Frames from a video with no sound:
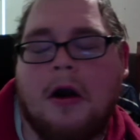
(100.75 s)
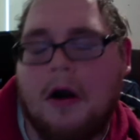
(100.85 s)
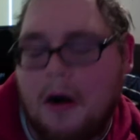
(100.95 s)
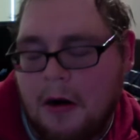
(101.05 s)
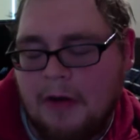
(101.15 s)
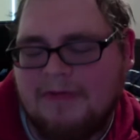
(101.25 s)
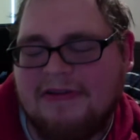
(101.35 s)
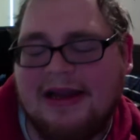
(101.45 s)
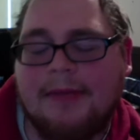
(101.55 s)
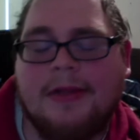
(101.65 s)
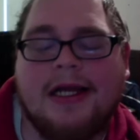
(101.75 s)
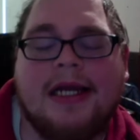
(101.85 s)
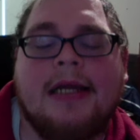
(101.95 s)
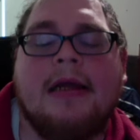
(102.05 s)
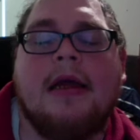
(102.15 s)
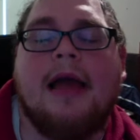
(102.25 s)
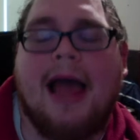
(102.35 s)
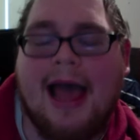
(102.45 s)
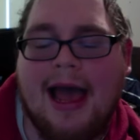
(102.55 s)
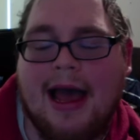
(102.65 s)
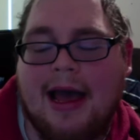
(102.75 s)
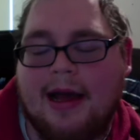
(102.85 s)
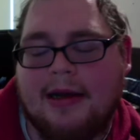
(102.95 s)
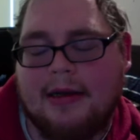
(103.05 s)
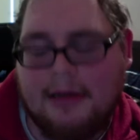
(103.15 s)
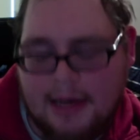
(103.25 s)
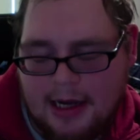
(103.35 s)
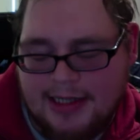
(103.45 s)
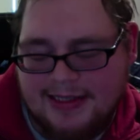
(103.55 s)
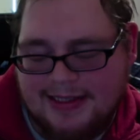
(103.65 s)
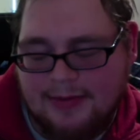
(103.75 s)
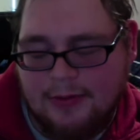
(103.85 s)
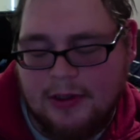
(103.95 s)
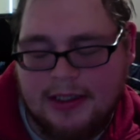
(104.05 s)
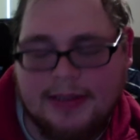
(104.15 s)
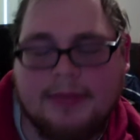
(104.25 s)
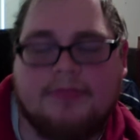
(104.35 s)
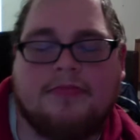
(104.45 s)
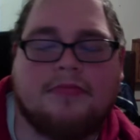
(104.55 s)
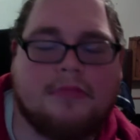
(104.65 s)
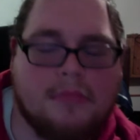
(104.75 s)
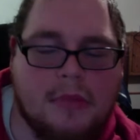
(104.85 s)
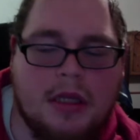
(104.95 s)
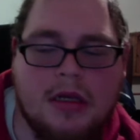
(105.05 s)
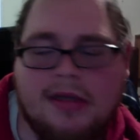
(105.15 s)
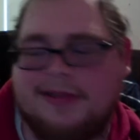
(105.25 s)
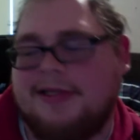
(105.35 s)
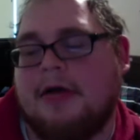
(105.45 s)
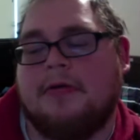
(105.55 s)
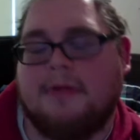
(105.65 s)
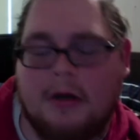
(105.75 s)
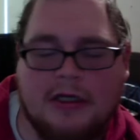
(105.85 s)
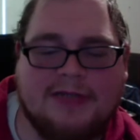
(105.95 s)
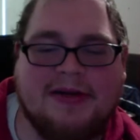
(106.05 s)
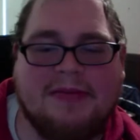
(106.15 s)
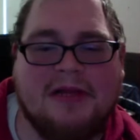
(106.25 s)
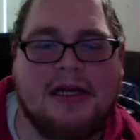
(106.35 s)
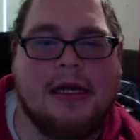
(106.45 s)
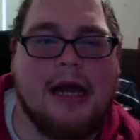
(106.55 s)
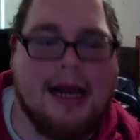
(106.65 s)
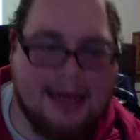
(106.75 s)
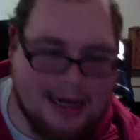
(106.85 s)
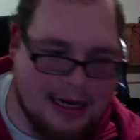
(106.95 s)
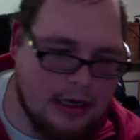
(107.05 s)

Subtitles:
her family had 9 siblings. So large family, I get it.